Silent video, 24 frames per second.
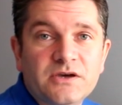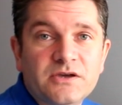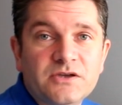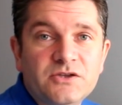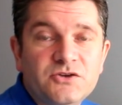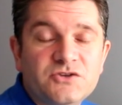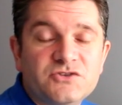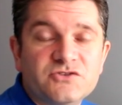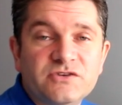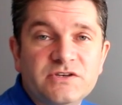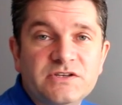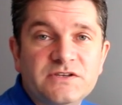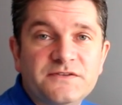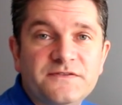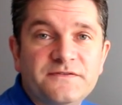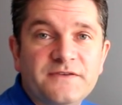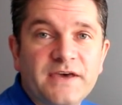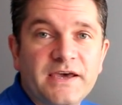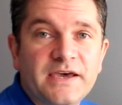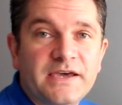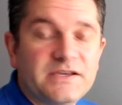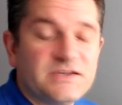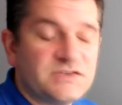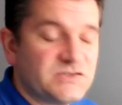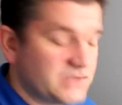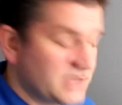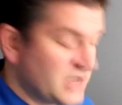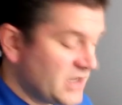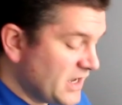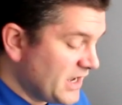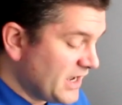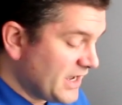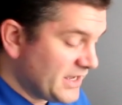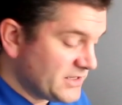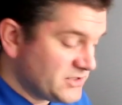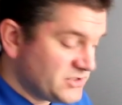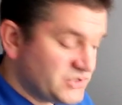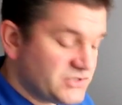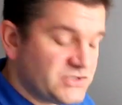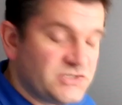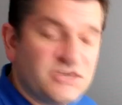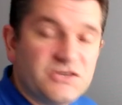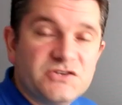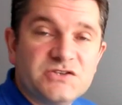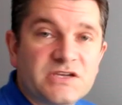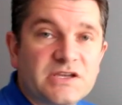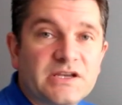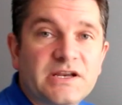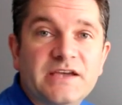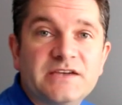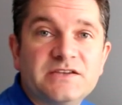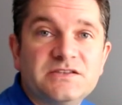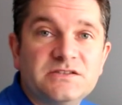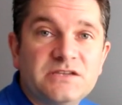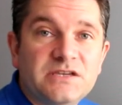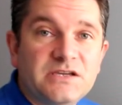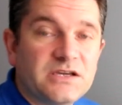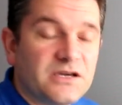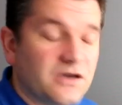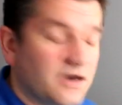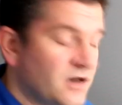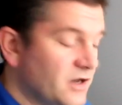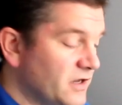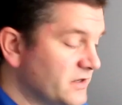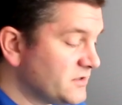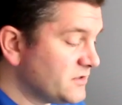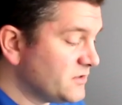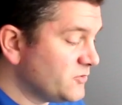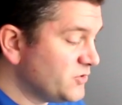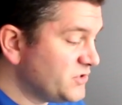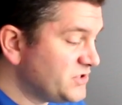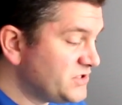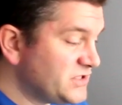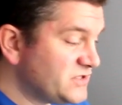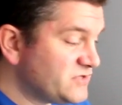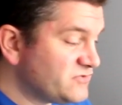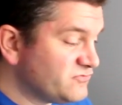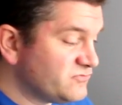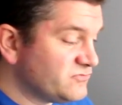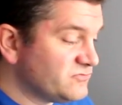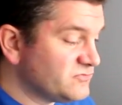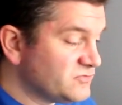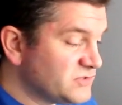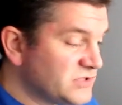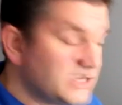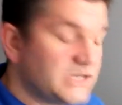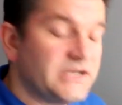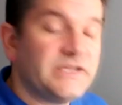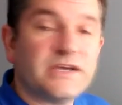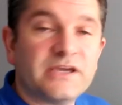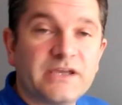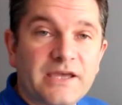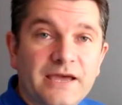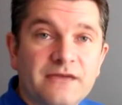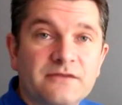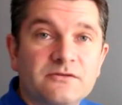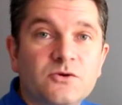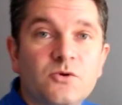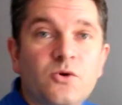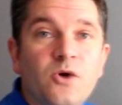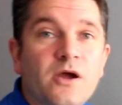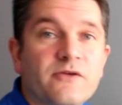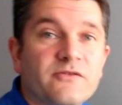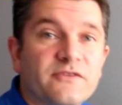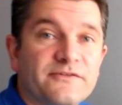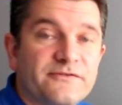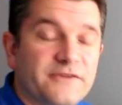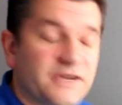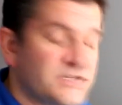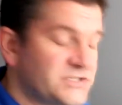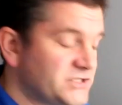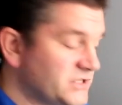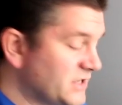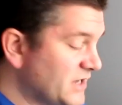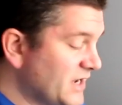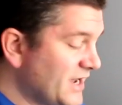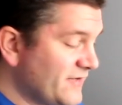user interface and just using an SD card, which is really, again, quite refreshing.